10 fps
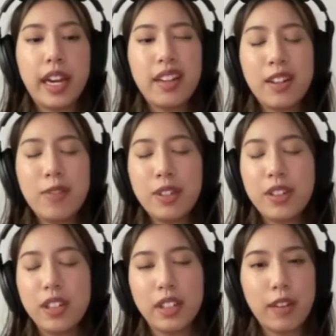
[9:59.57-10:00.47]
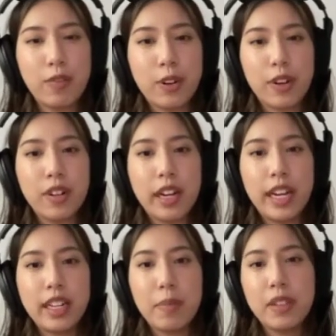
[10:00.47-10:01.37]
oh, we're not looking for
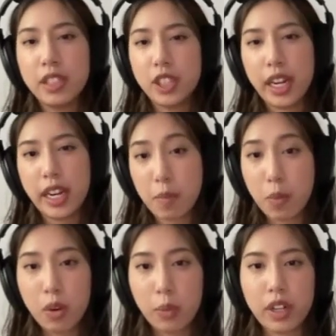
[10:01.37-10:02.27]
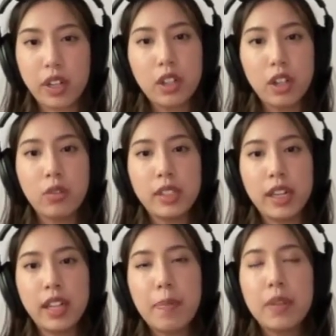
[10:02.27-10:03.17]
any position anymore. We're gonna close down
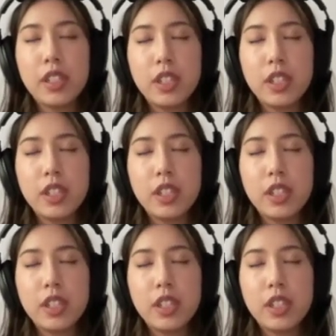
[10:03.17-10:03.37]
that position.